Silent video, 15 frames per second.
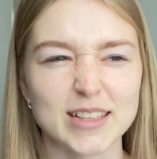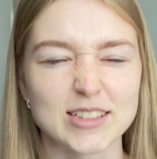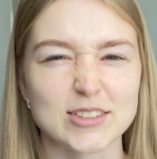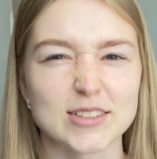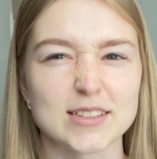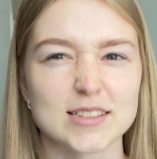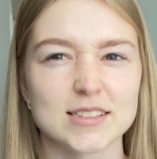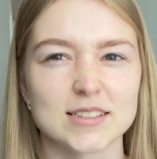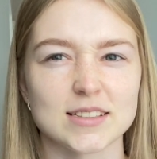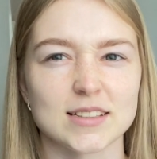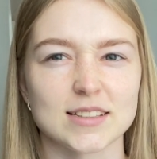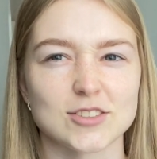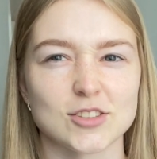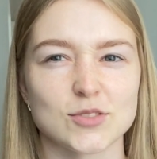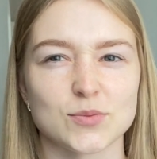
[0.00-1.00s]
It's just
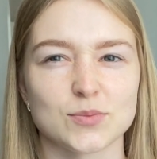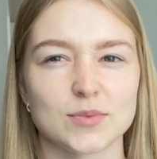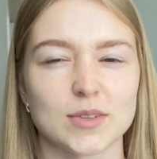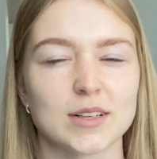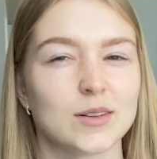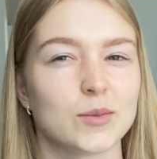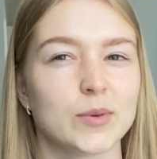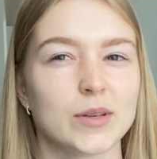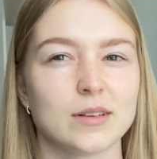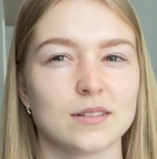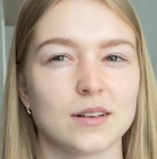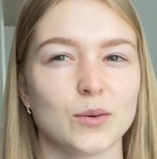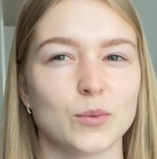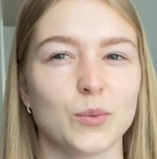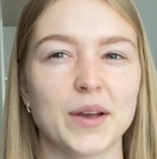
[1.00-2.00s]
a little bit
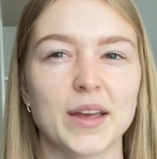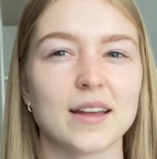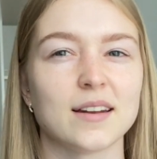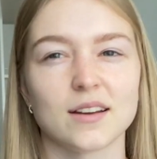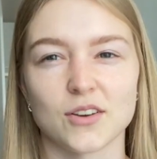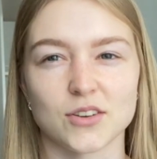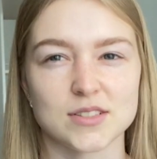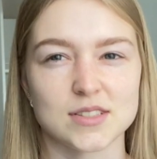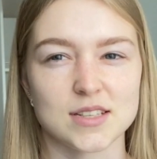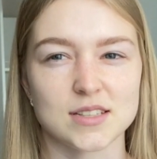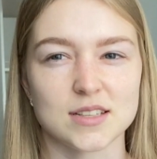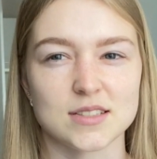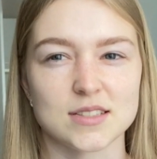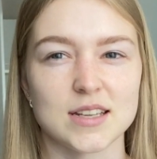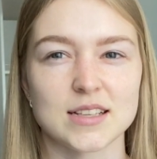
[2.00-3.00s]
a weirder
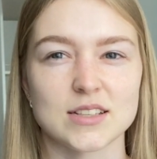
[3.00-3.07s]
consistency.